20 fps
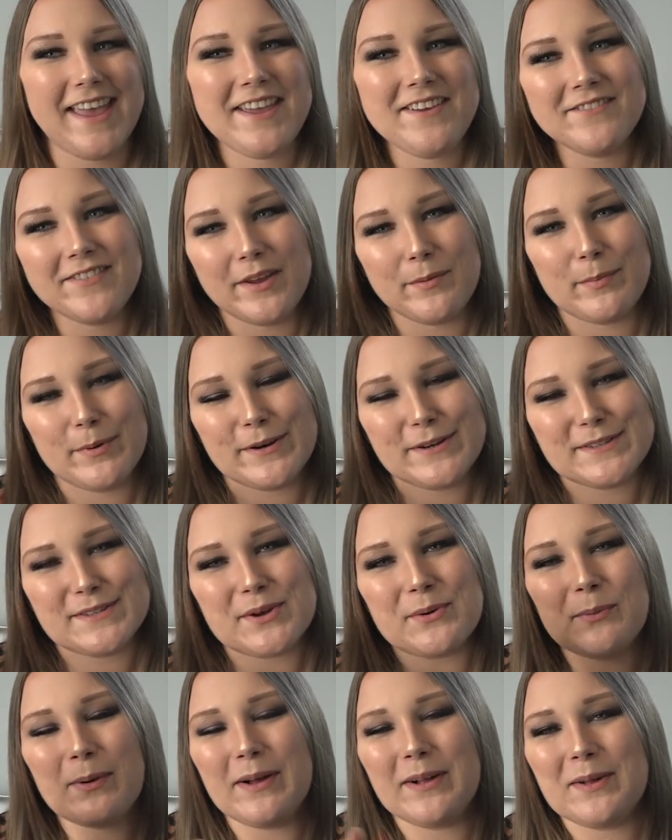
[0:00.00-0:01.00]
Hey Vapors,
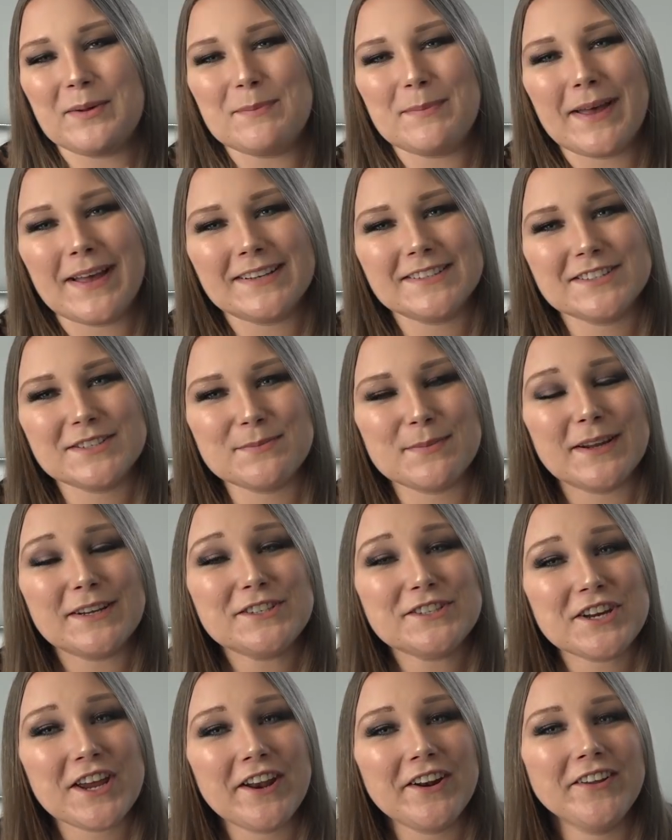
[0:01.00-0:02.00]
welcome back to my
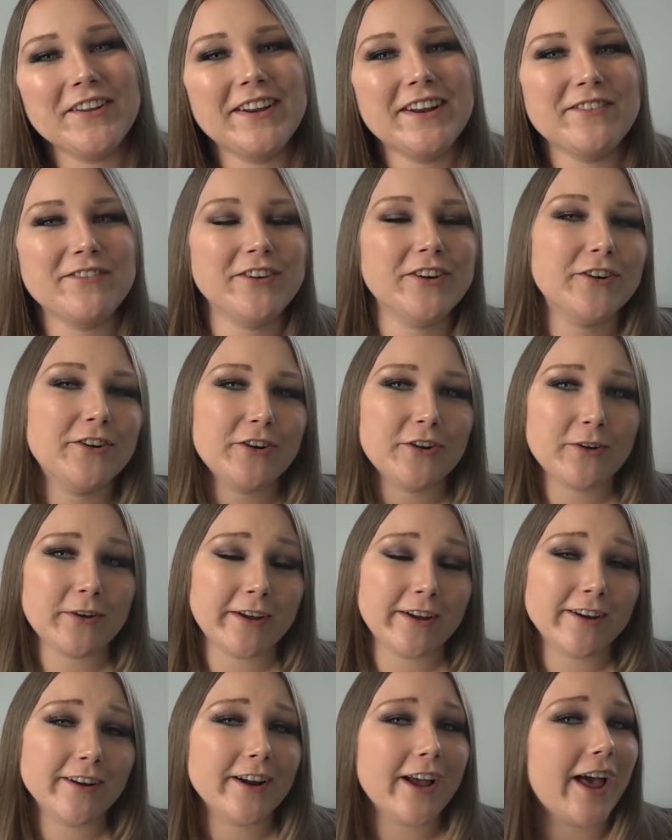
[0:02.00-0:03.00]
channel and if you're new
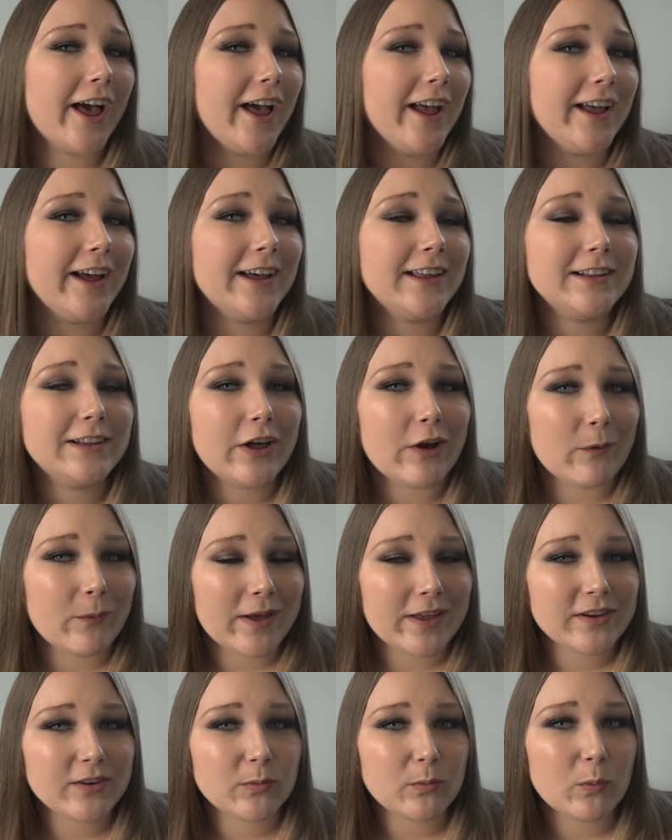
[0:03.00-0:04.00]
here, hi, hello,
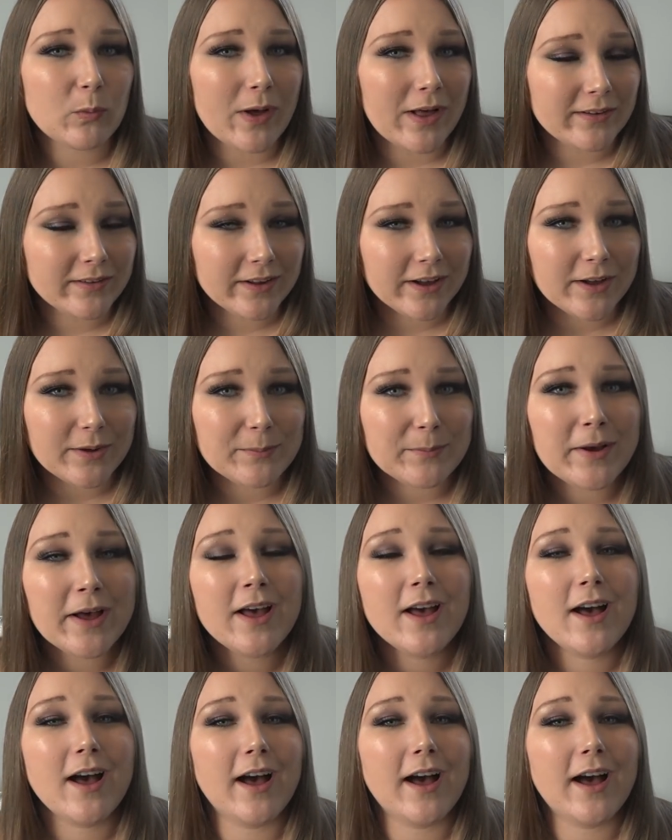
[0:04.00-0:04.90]
and welcome.